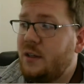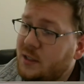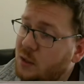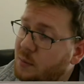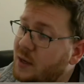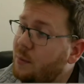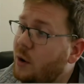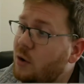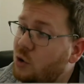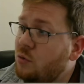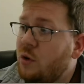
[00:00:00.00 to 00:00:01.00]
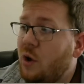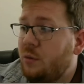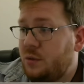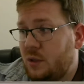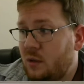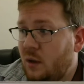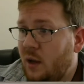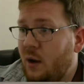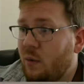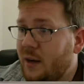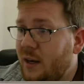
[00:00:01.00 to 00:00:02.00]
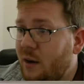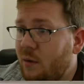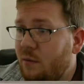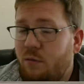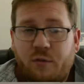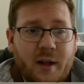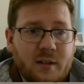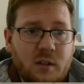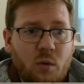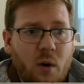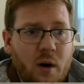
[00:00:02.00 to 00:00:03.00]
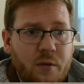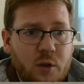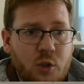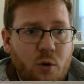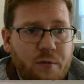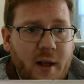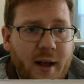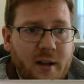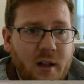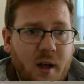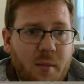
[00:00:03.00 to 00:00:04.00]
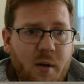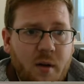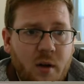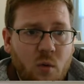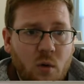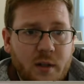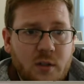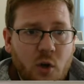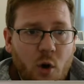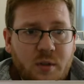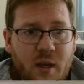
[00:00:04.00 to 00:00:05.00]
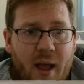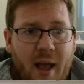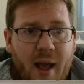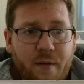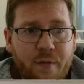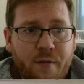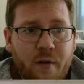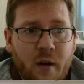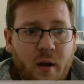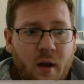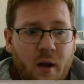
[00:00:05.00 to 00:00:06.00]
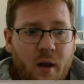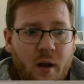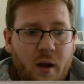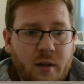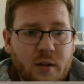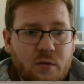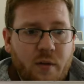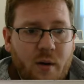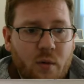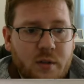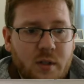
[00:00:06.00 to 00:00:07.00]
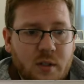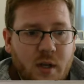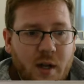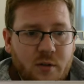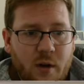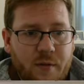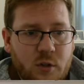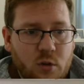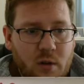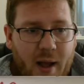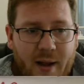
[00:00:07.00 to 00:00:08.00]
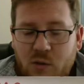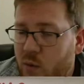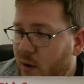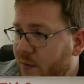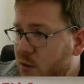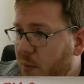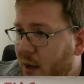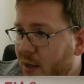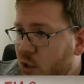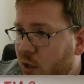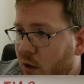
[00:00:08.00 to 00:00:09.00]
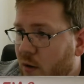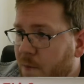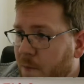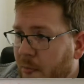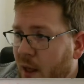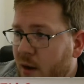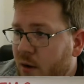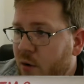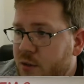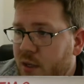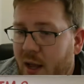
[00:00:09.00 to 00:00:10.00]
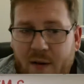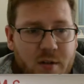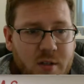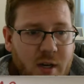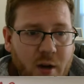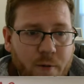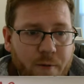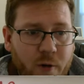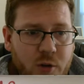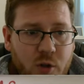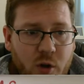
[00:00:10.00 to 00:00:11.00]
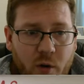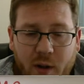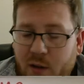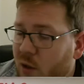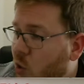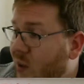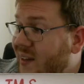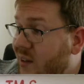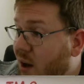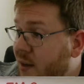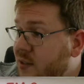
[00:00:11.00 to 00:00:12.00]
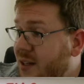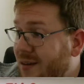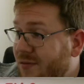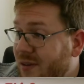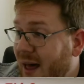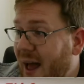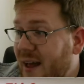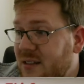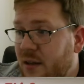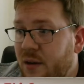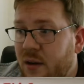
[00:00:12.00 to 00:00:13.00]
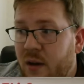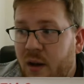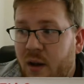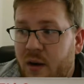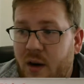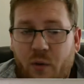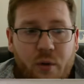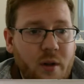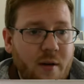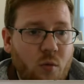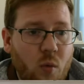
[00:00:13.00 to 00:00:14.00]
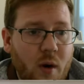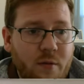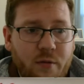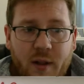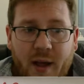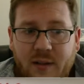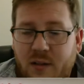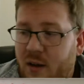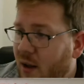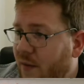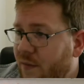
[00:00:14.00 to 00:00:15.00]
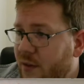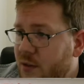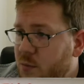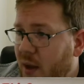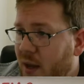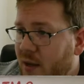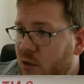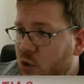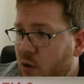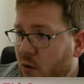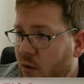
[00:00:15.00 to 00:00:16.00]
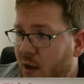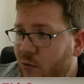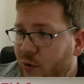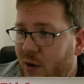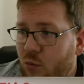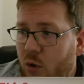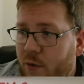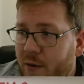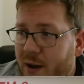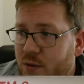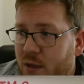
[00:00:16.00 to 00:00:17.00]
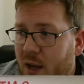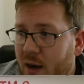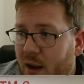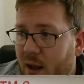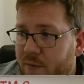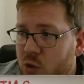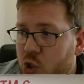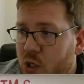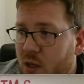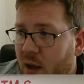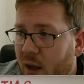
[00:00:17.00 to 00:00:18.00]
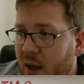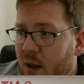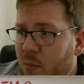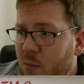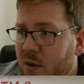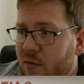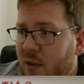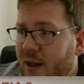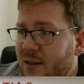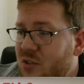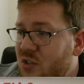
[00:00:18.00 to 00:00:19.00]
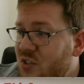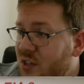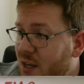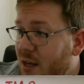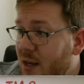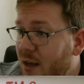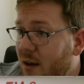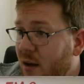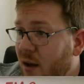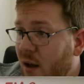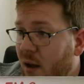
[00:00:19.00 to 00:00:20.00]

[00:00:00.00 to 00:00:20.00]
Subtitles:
That's going to become our new note, and we're going to get rid of a flat. So you are in the 2 flat club. Well, let's go up to F, and let's find where it says concert F. It's your last one on this page here. Notice F is now your first note, and we lost a flat. Now we only have 1 flat on this page. Okay, if we did rule of fives again, F, G, A, B flat, C,